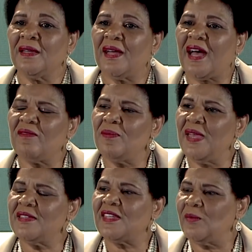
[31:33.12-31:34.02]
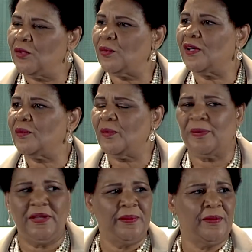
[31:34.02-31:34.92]
I've met some incredible
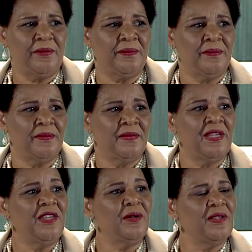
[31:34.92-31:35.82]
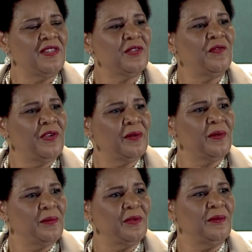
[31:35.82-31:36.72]
people here in this very
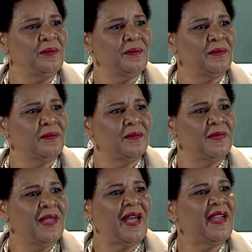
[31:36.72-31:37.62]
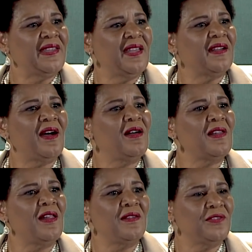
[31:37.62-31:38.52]
room. I can't call
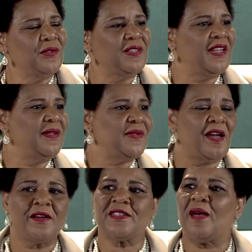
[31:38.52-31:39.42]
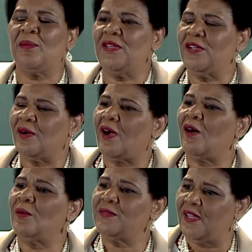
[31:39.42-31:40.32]
all of your names out because I'd be here
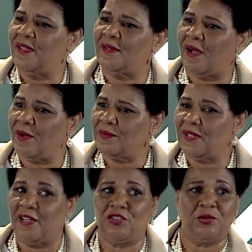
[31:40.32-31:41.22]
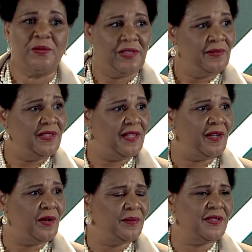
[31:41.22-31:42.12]
all day, all night. You wouldn't even get
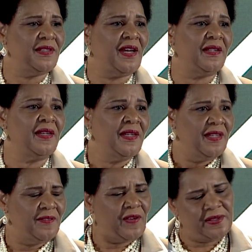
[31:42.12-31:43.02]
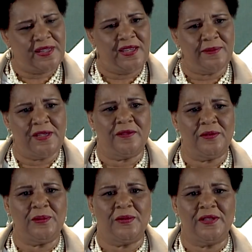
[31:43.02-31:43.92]
home tonight if I named
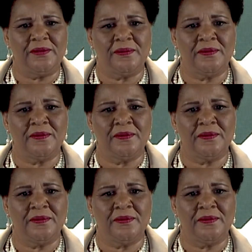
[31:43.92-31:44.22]
everyone.